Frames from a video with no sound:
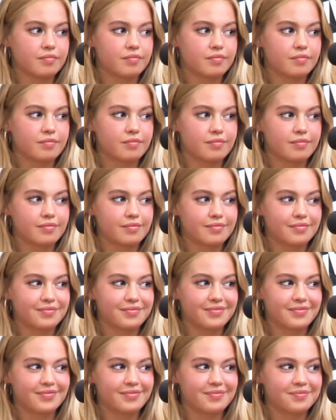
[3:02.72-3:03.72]

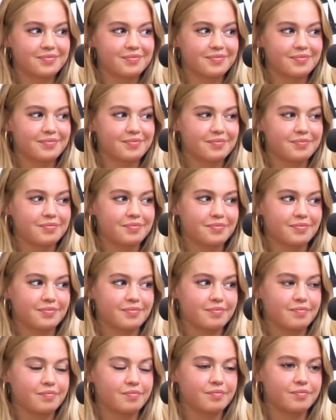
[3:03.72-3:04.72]

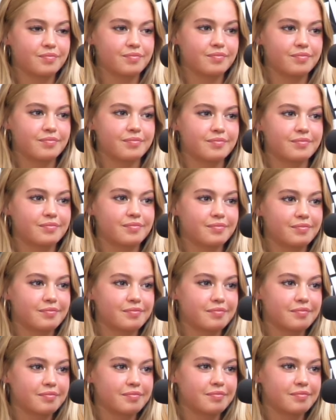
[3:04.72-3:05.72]

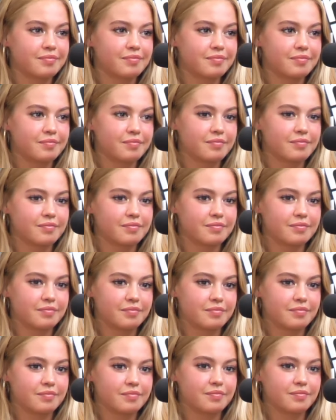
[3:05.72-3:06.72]

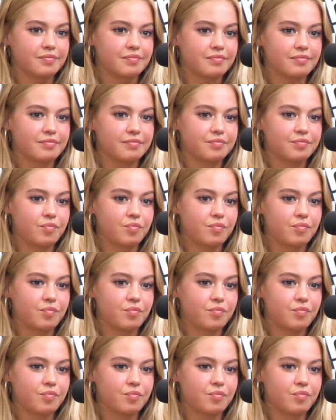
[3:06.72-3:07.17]
The person shown says nothing.